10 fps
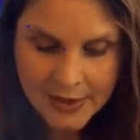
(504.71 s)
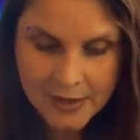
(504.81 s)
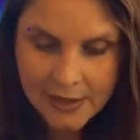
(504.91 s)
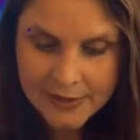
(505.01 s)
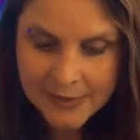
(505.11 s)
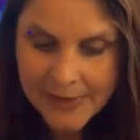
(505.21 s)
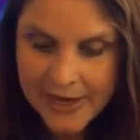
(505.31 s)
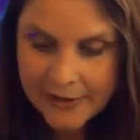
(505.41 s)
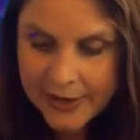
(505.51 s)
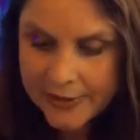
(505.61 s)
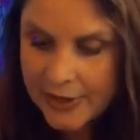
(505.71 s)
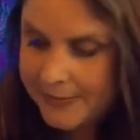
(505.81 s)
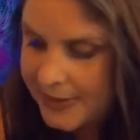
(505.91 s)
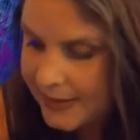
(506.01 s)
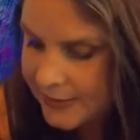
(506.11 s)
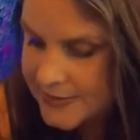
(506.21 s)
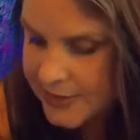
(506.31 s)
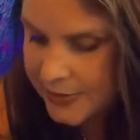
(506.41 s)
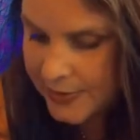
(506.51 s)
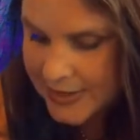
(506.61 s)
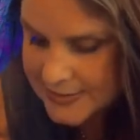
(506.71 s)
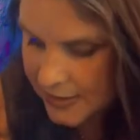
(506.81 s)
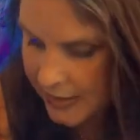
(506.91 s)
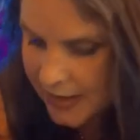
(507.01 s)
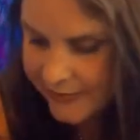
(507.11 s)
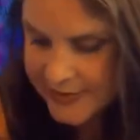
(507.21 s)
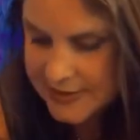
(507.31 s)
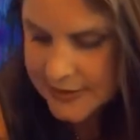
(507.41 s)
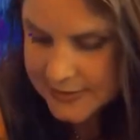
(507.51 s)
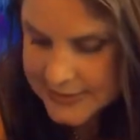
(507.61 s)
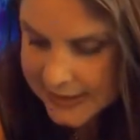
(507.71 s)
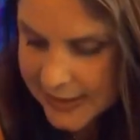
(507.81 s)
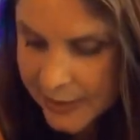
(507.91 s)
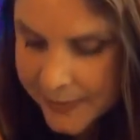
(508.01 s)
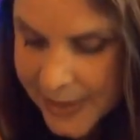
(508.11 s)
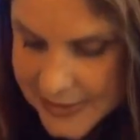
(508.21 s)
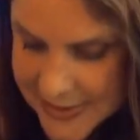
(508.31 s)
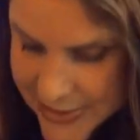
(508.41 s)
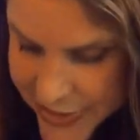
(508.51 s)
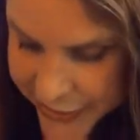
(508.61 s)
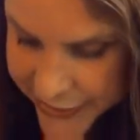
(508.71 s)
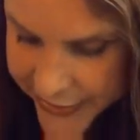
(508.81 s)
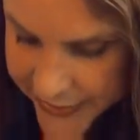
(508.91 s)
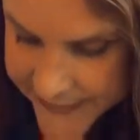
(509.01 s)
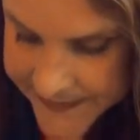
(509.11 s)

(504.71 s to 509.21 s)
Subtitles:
A little background on me. So I started off as a holistic health practitioner.